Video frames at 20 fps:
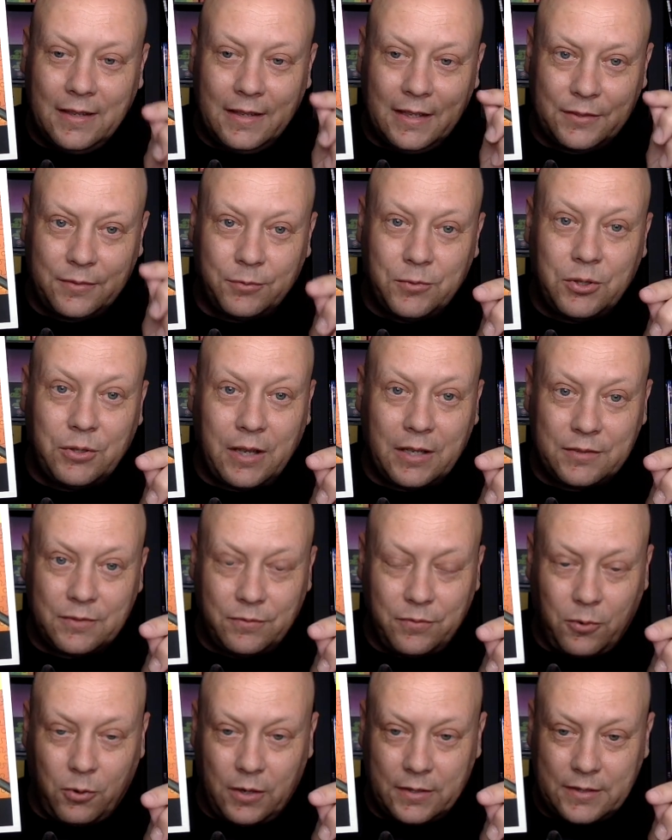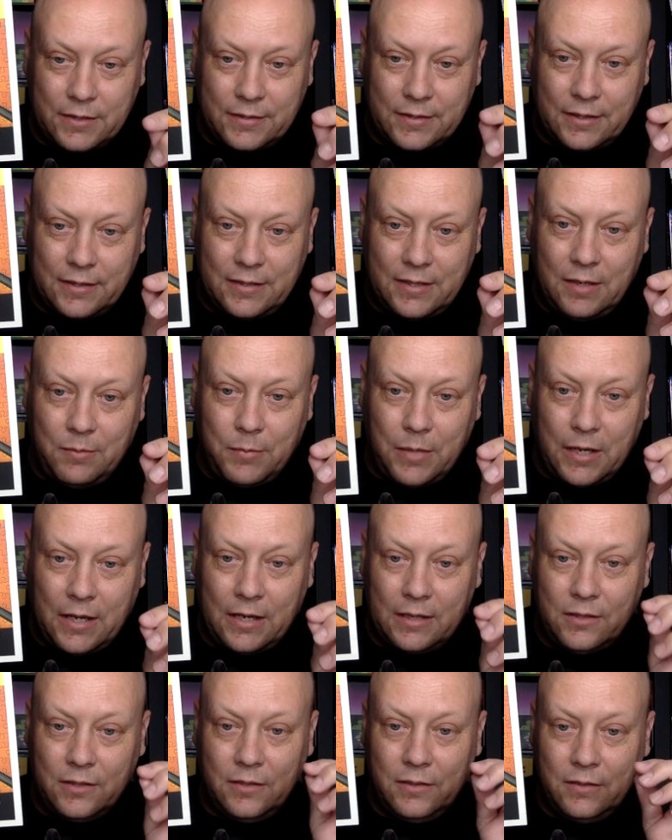That's from 2004. It's a
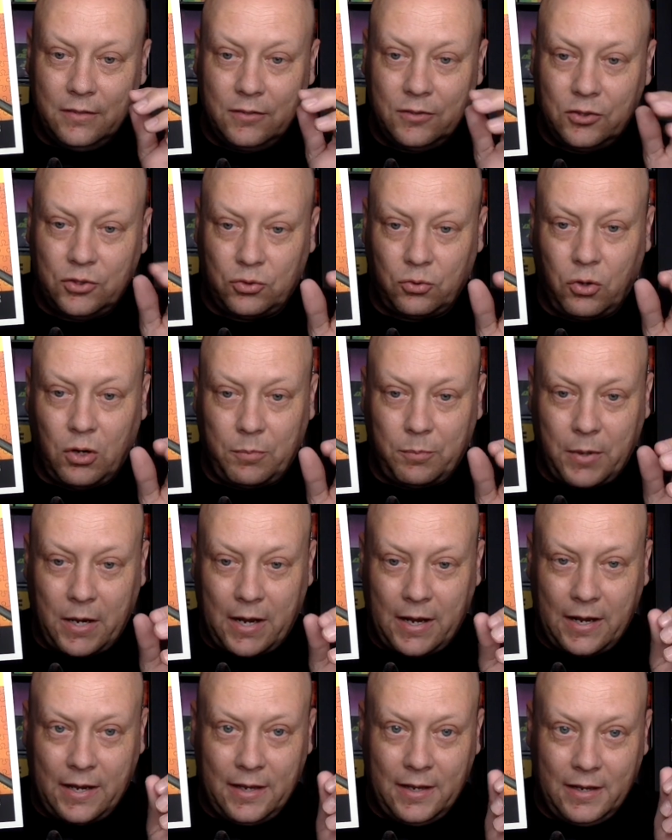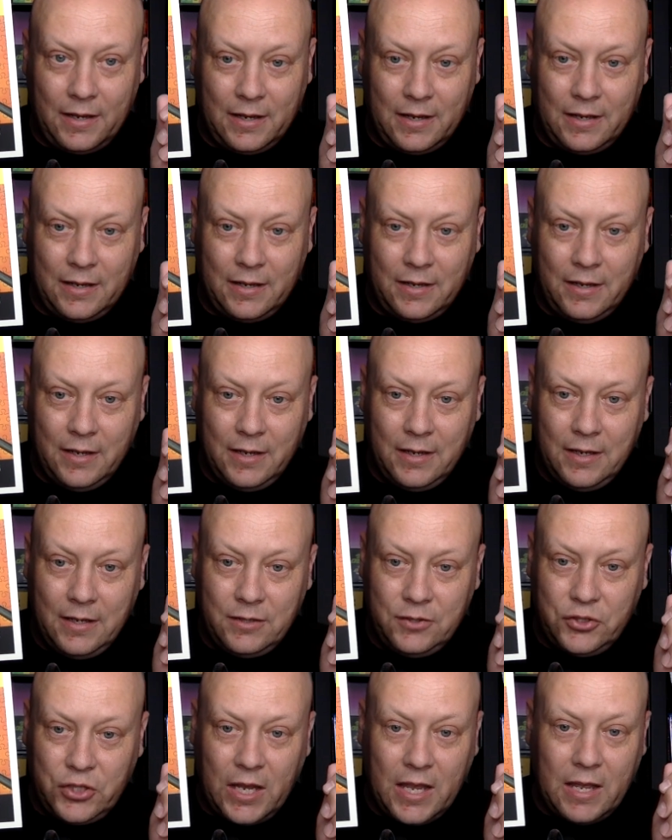16-minute short by
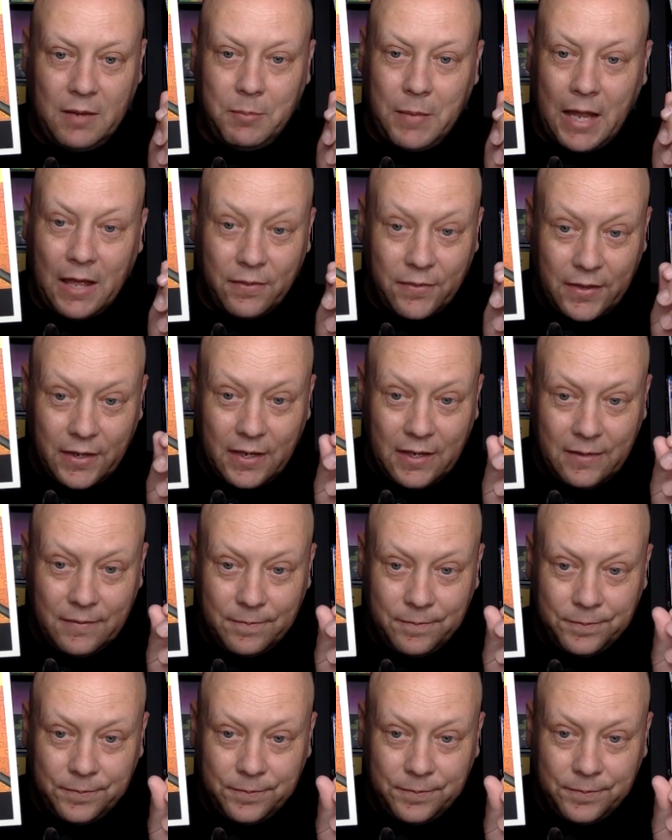Jan Manthe.